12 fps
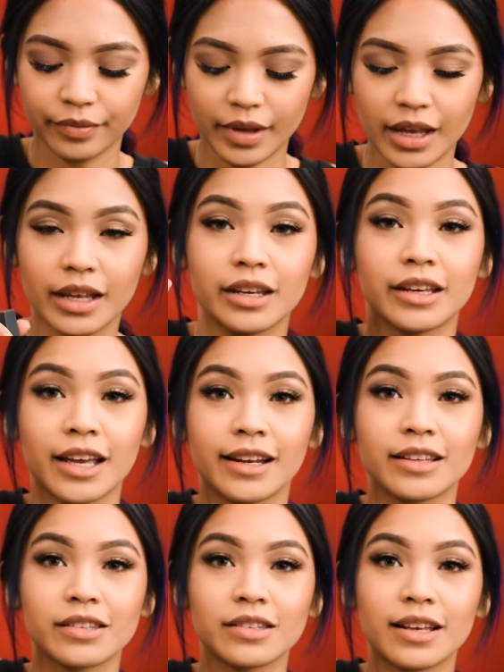And again,
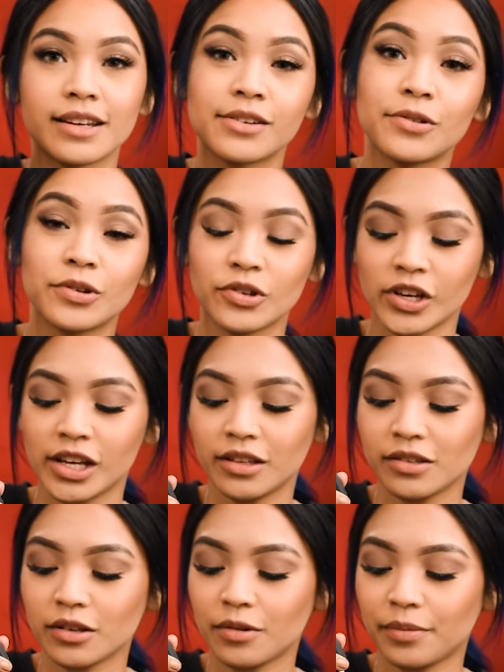it's a nude shade,
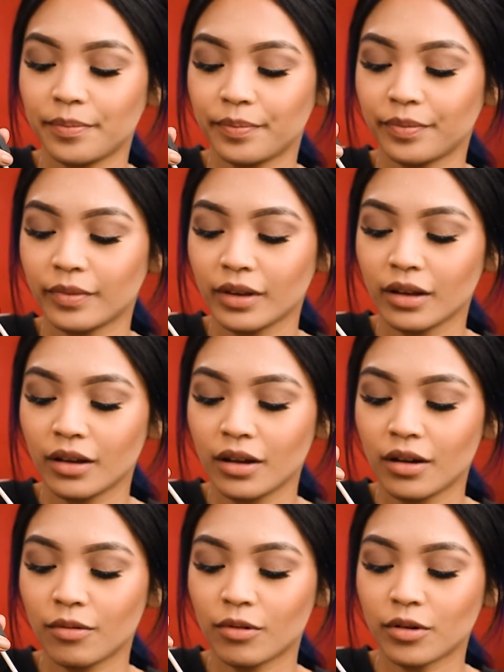so
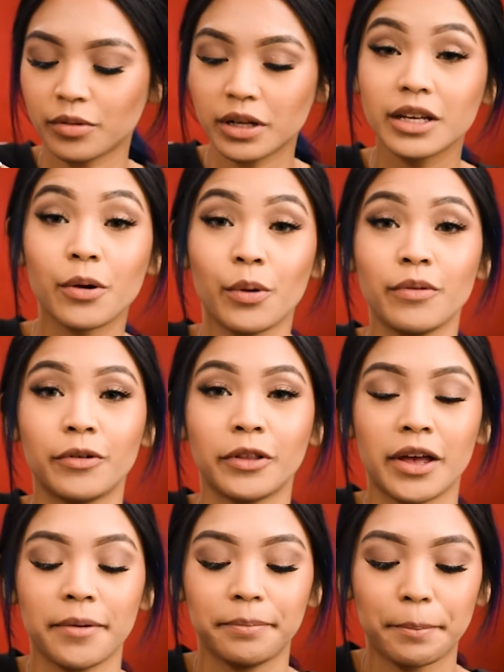we're really going for
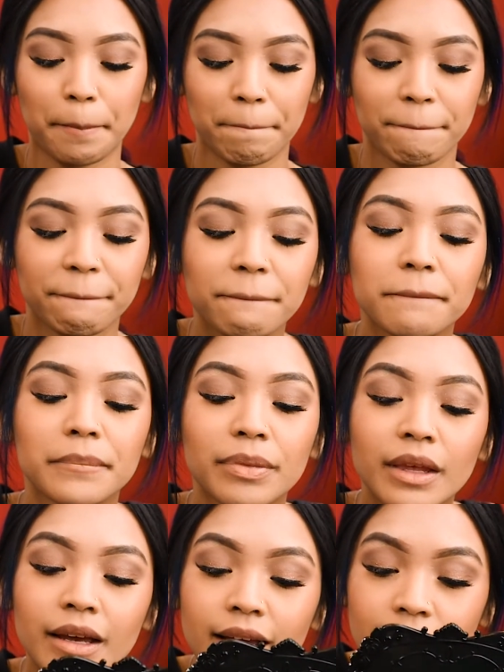that.
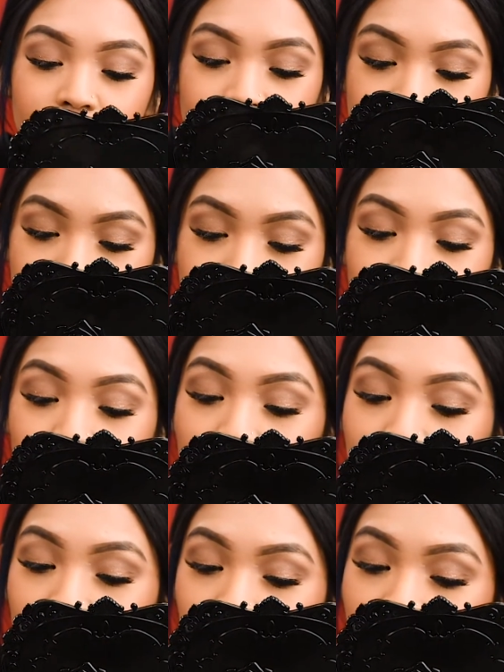Just sweep
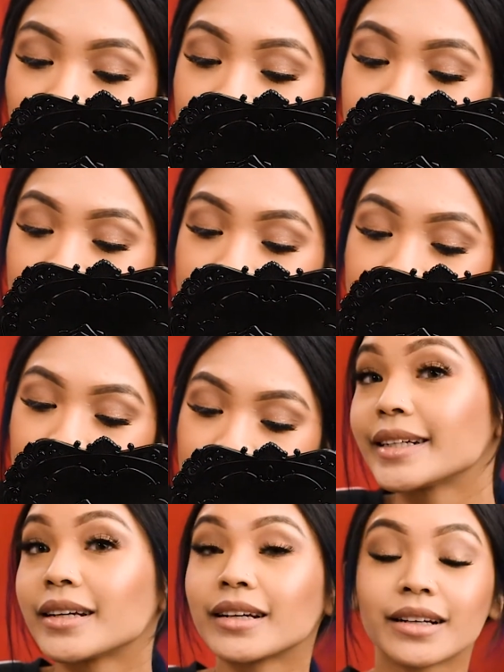it over.
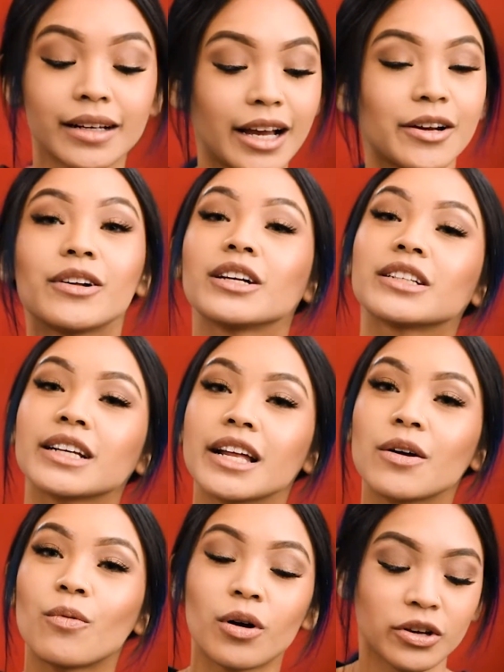I know it looks kind
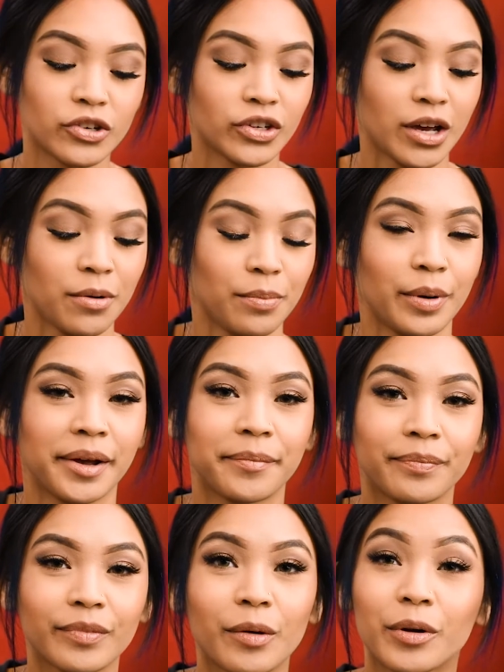of washed out, but
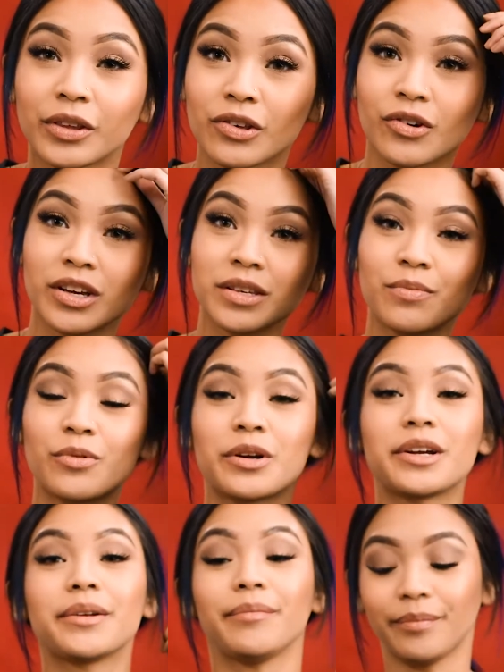with the dress I'm
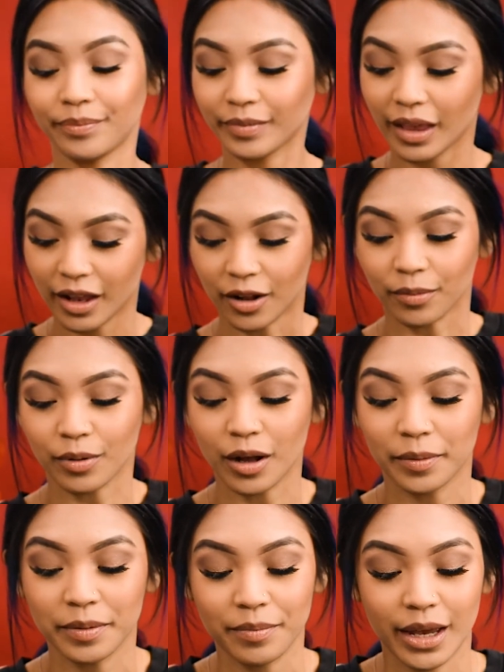wearing, that'll
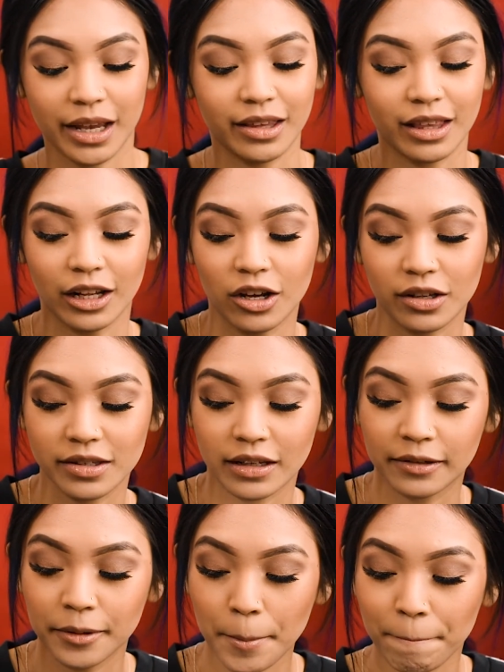probably make the look, so.